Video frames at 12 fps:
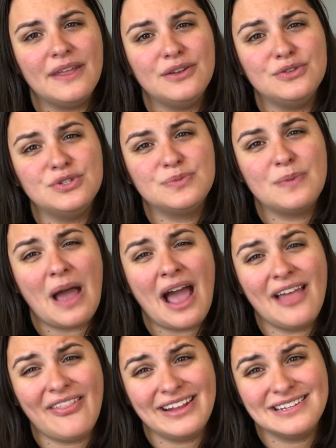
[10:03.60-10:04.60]
then
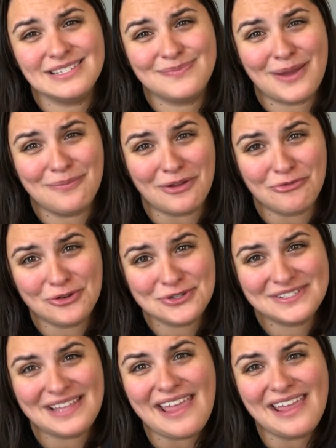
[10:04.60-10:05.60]
I like to spend my
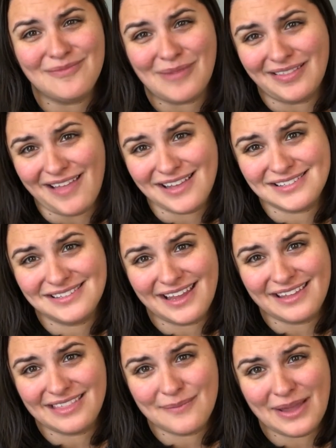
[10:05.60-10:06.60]
first day and my last
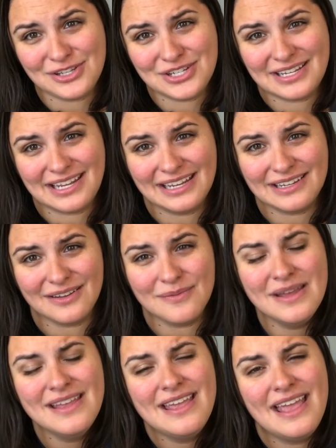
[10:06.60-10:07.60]
day at the Magic
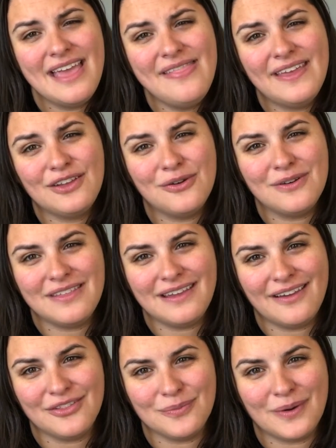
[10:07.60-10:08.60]
Kingdom and then go to the
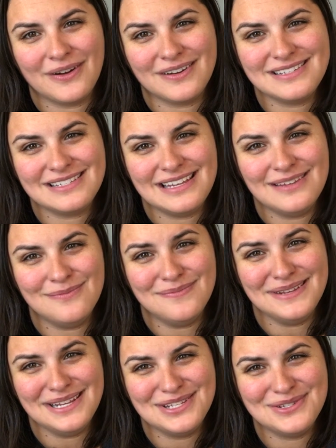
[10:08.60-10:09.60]
other parks in
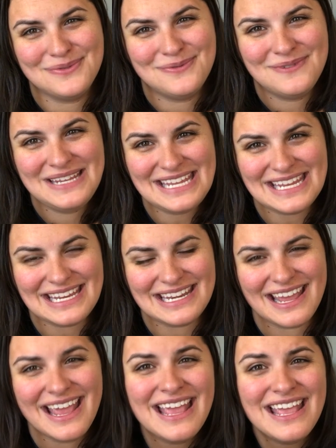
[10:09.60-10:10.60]

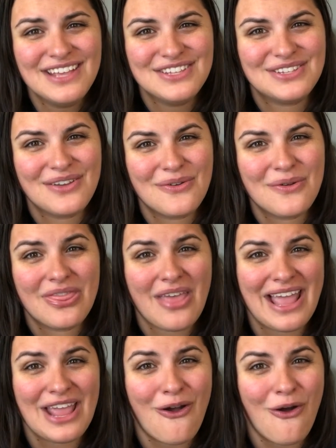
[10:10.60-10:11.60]
between. So
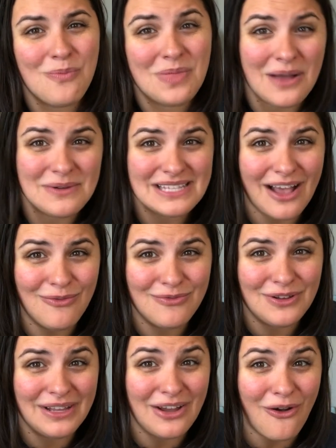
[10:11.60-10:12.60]
I hope that was
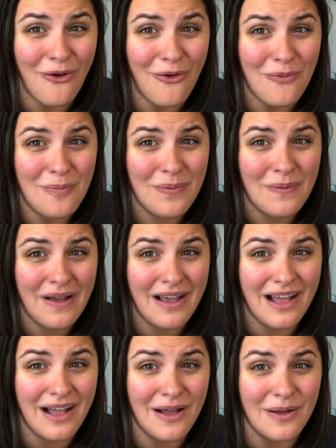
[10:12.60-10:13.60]
helpful. I hope
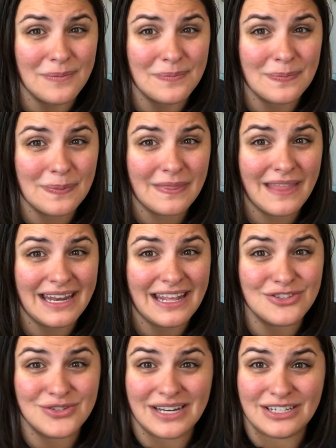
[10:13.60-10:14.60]
that
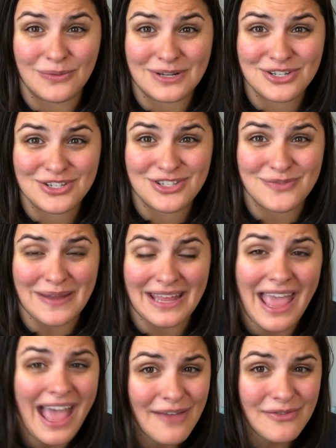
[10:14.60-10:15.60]
answered any questions you
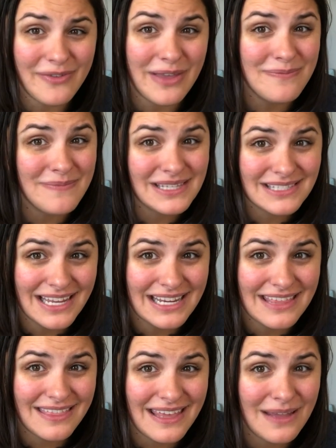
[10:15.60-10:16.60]
may have. If I missed
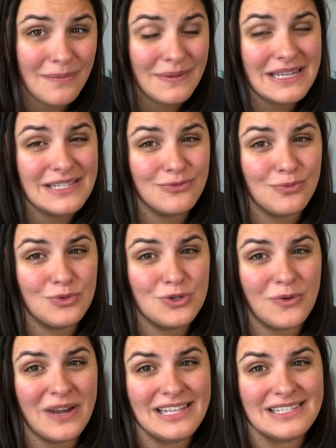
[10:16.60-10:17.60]
anything, please
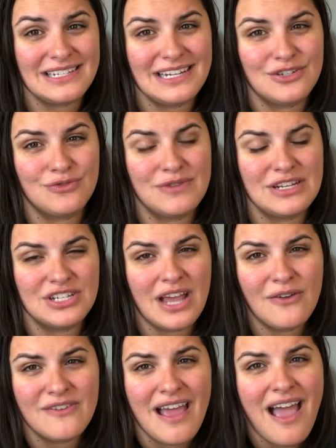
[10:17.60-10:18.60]
don't hesitate to reach
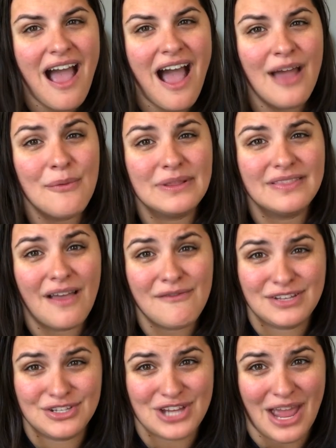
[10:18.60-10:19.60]
out. I would
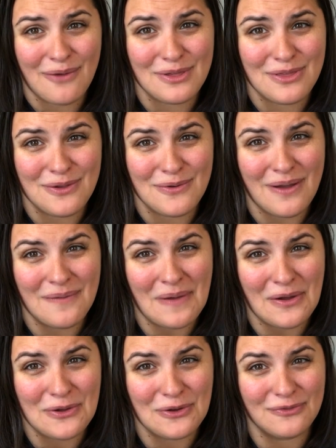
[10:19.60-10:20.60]
love to chat with you
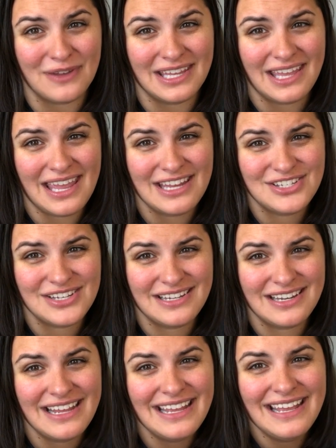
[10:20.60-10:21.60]
about your
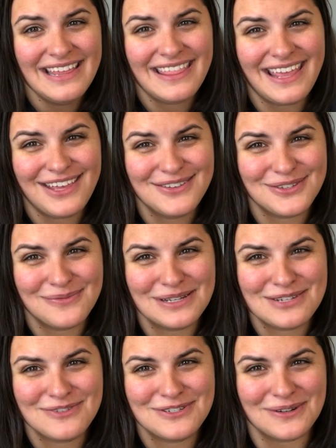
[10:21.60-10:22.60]
vacation. Thank you so
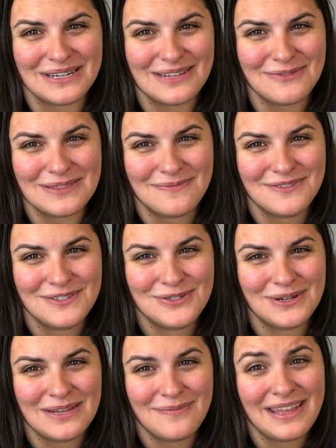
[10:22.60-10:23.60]
much for joining
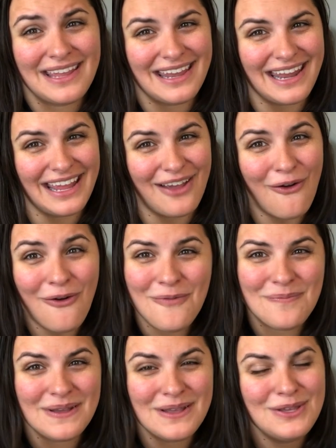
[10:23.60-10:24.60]
me, and I
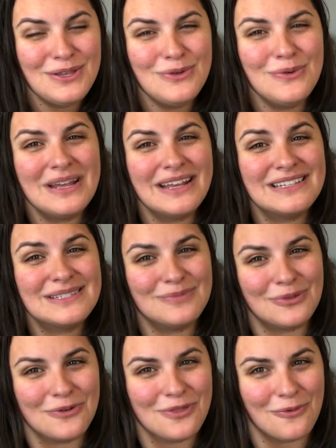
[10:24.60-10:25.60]
hope you
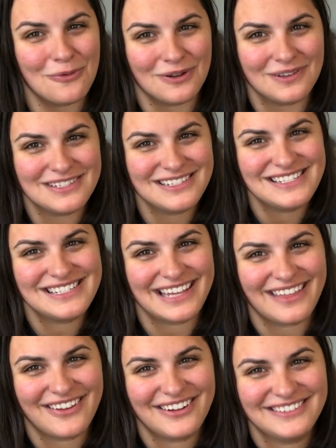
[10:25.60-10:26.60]
explore the world
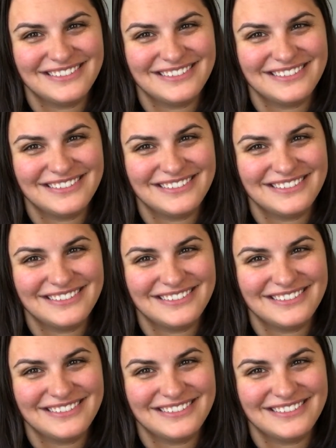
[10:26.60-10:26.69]
together.